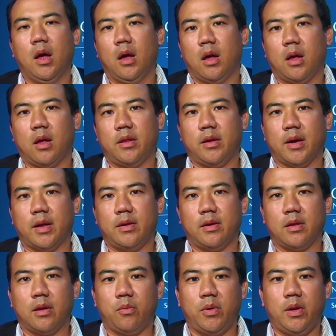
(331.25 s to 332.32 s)
the idea
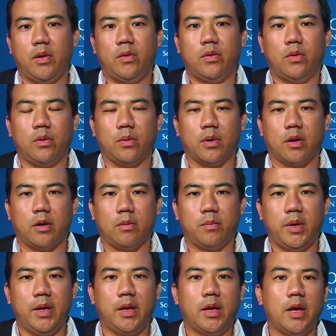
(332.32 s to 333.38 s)
that we need to
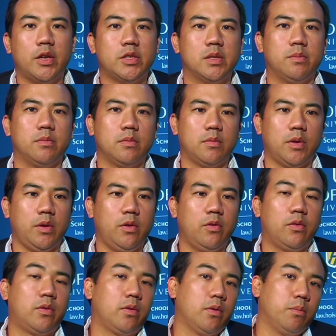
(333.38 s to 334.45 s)
engage and
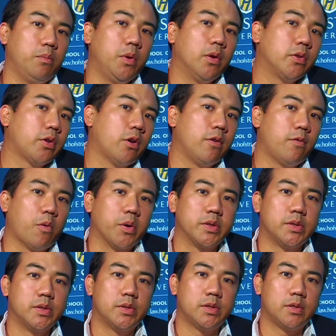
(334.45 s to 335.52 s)
use military
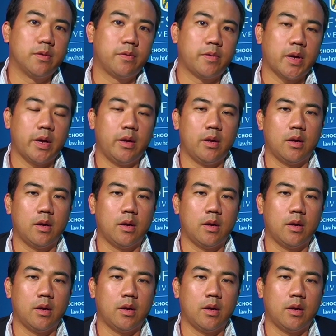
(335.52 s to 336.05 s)
forces to fight